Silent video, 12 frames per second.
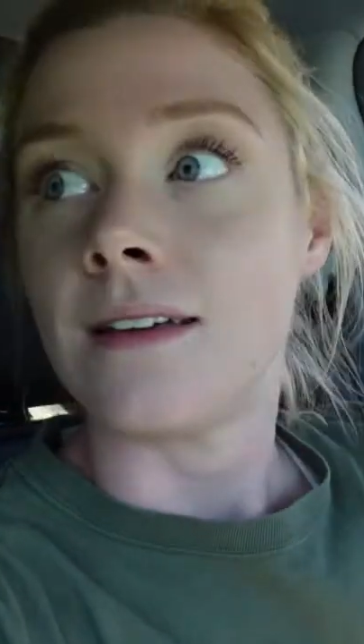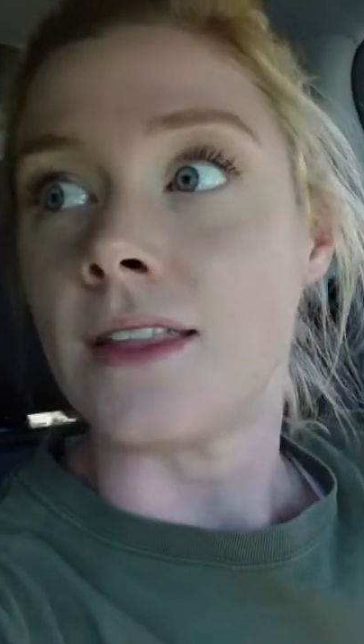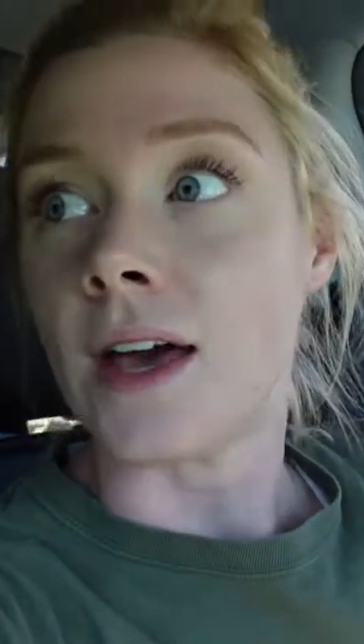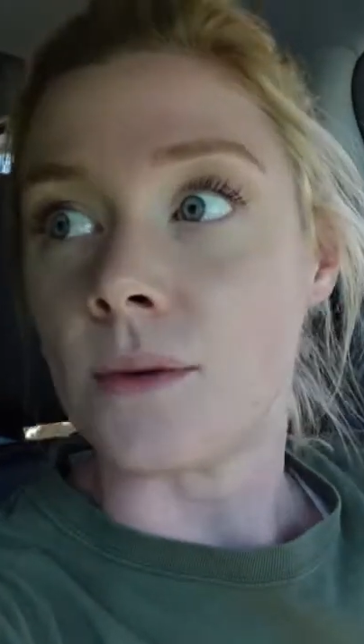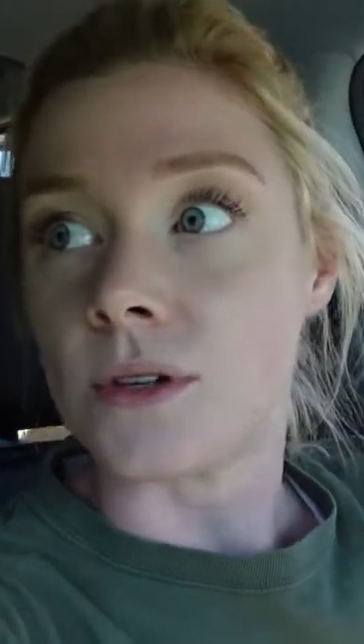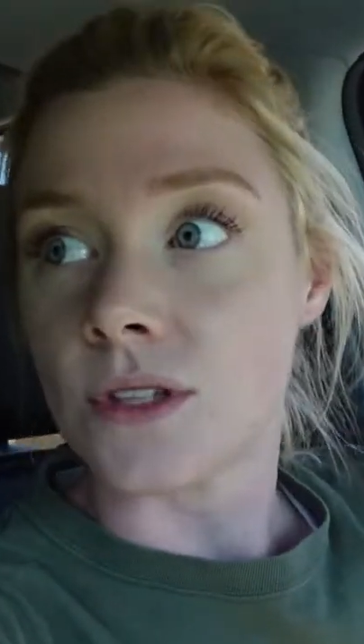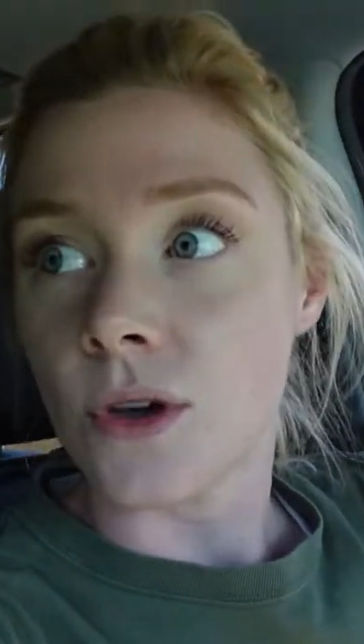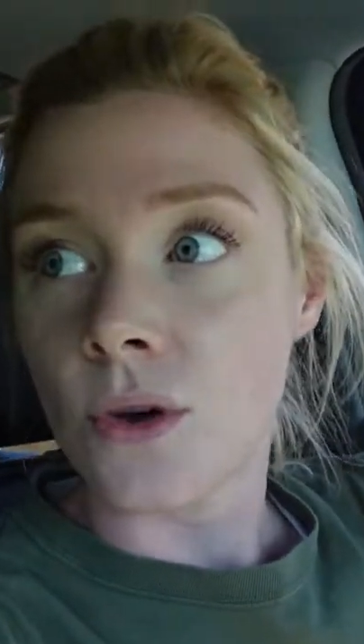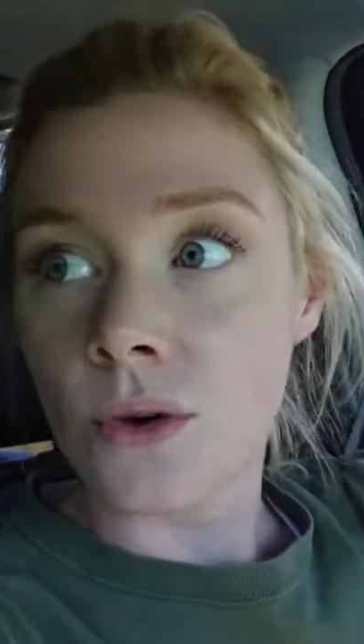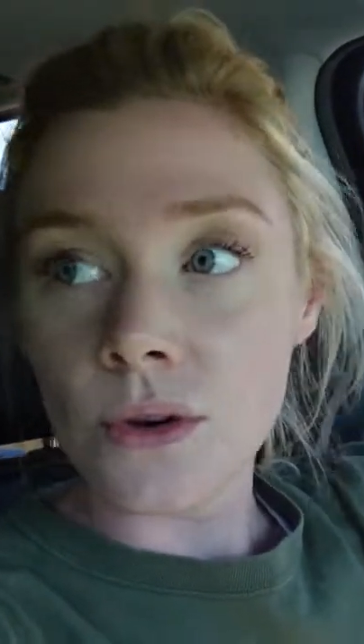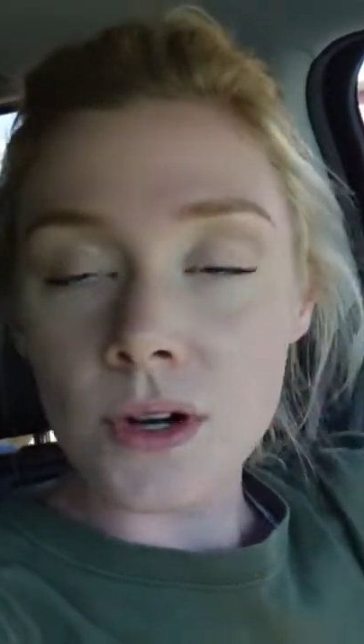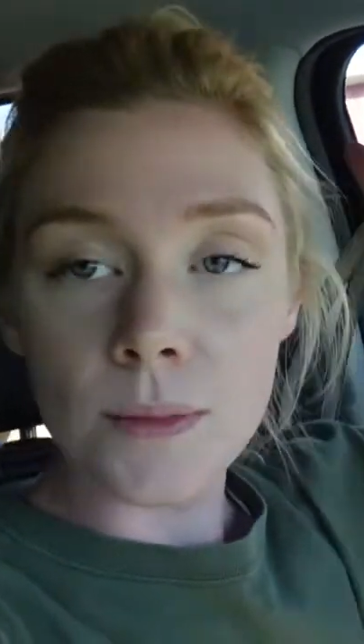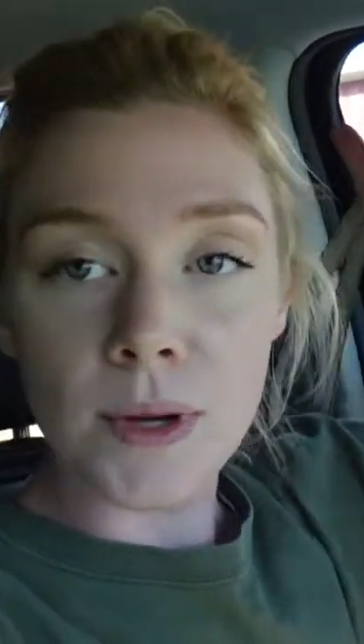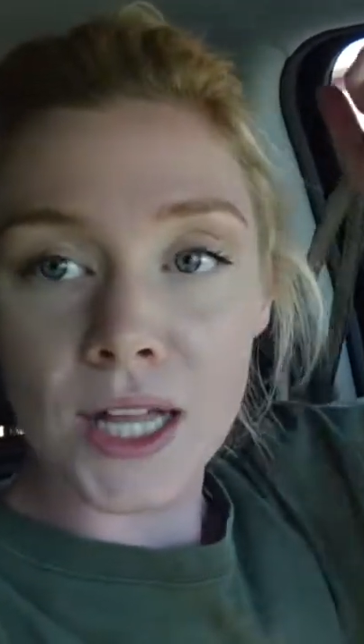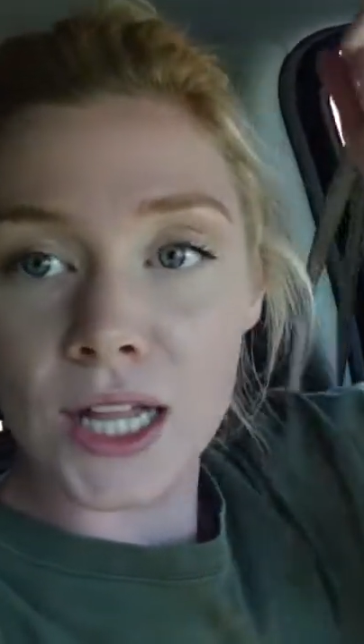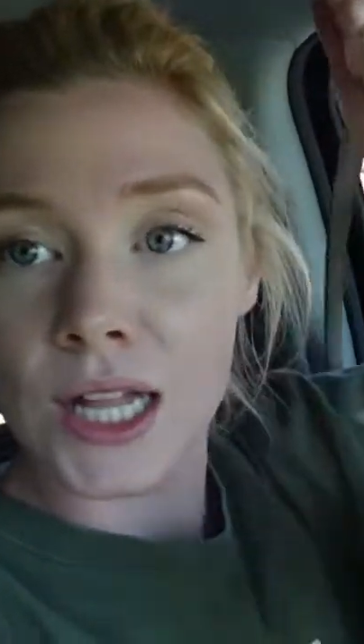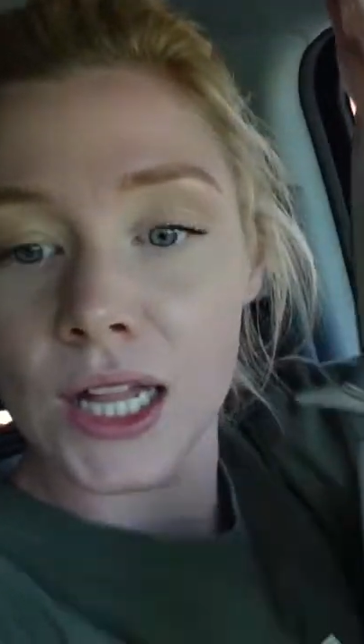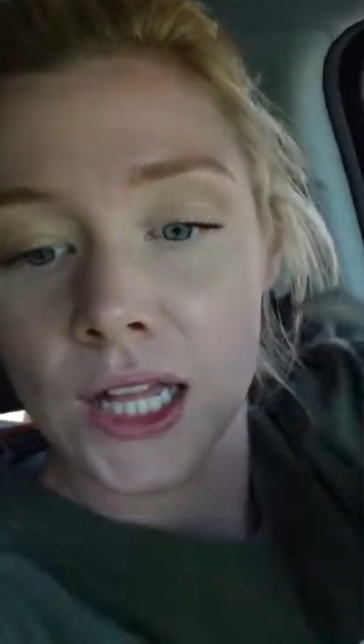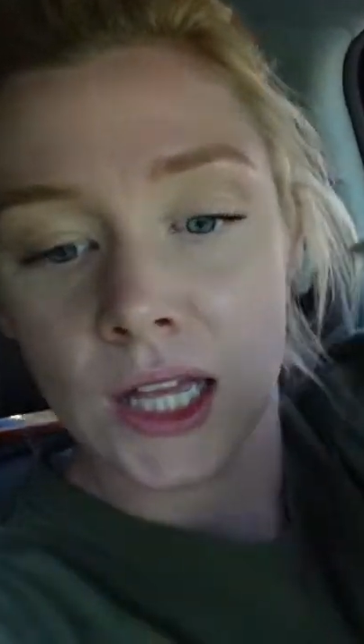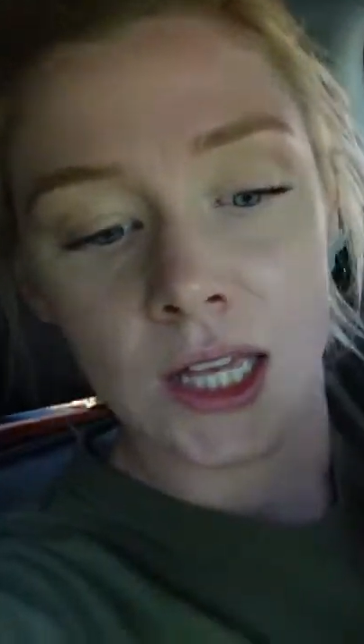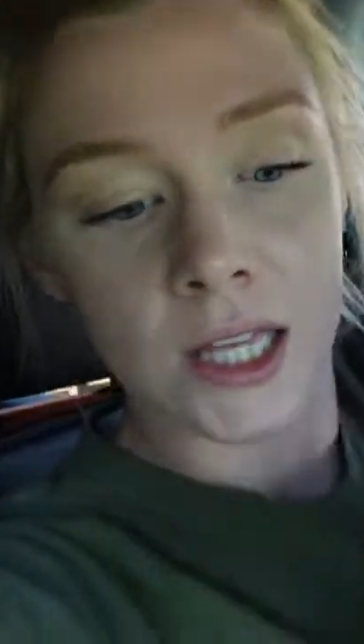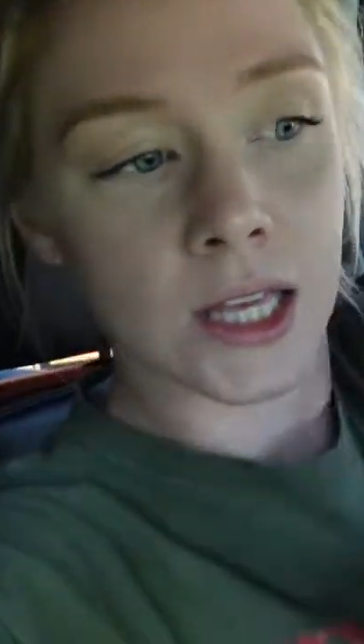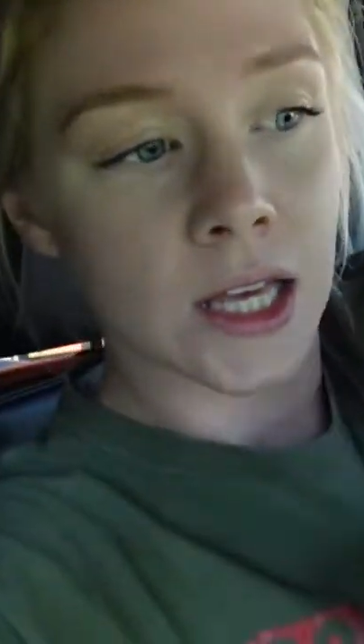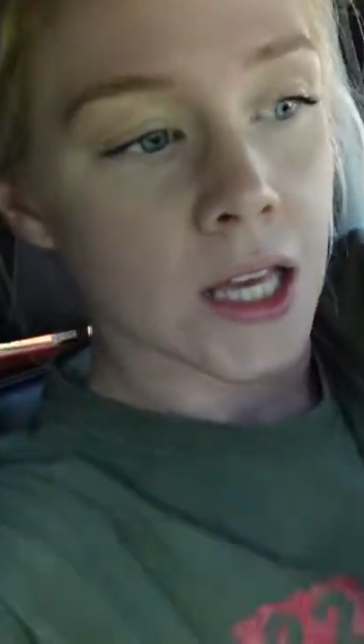That was horrible.
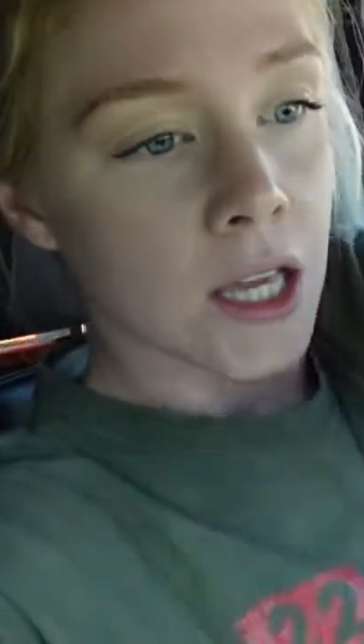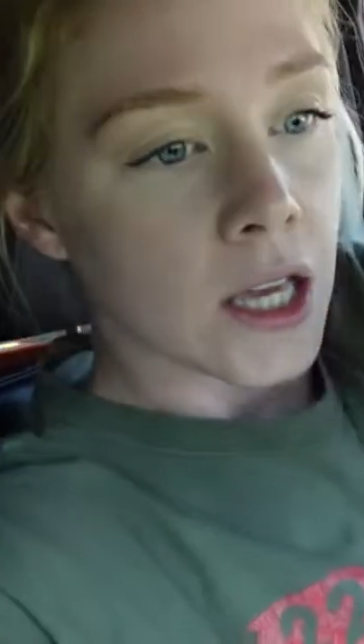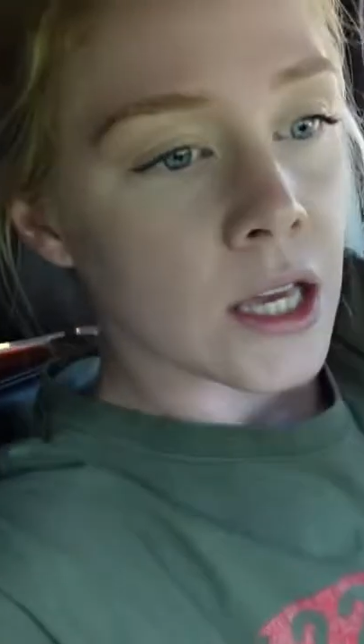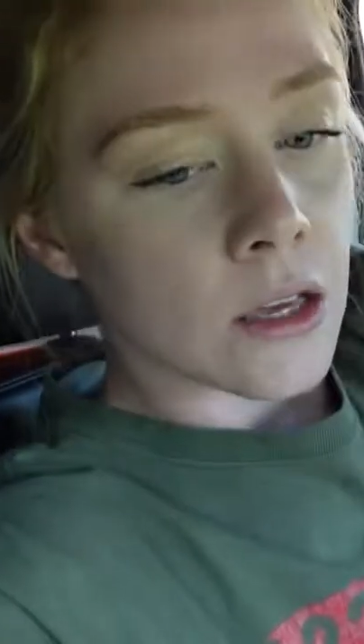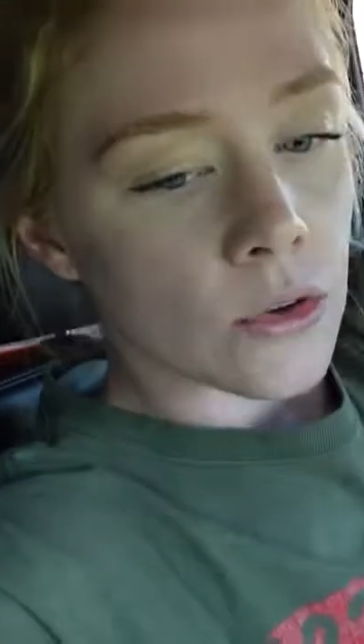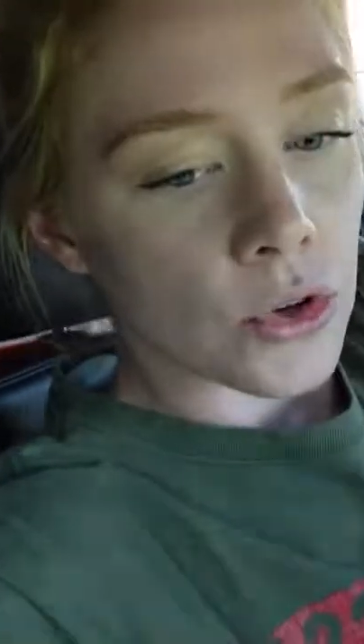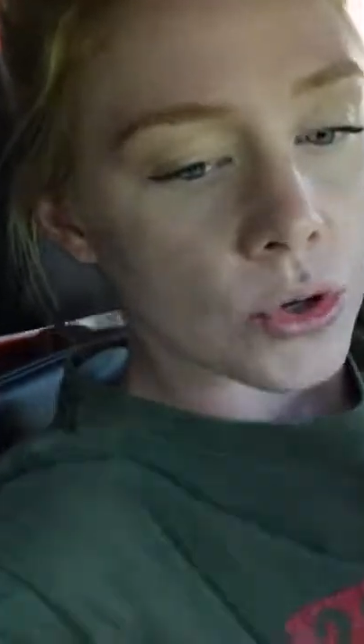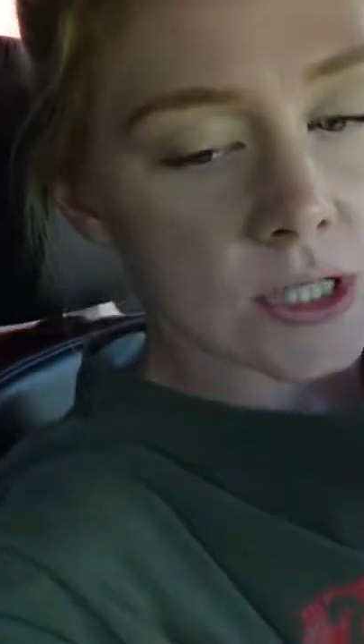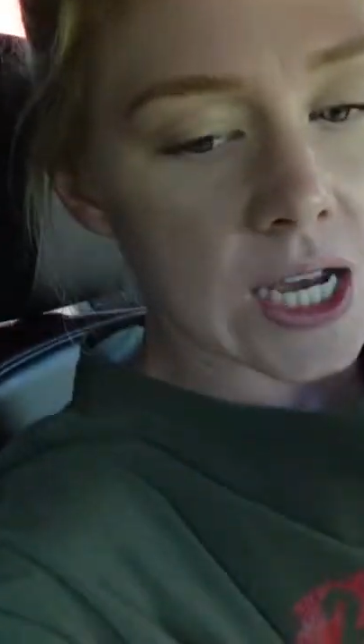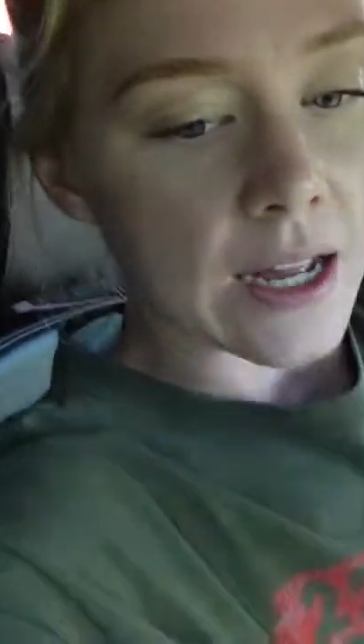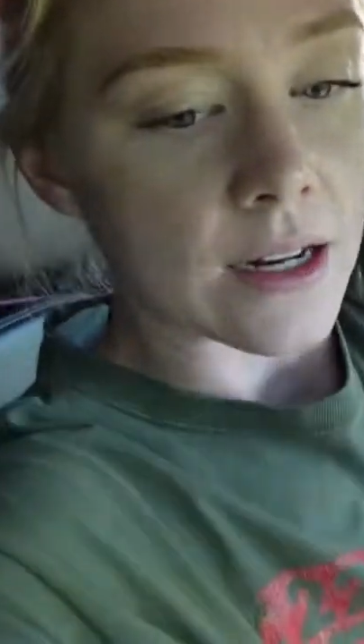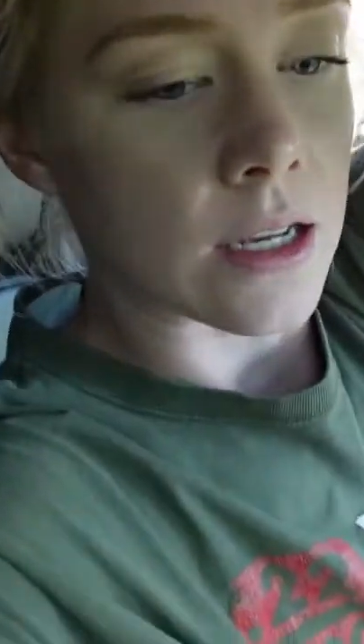Whew, it's hot in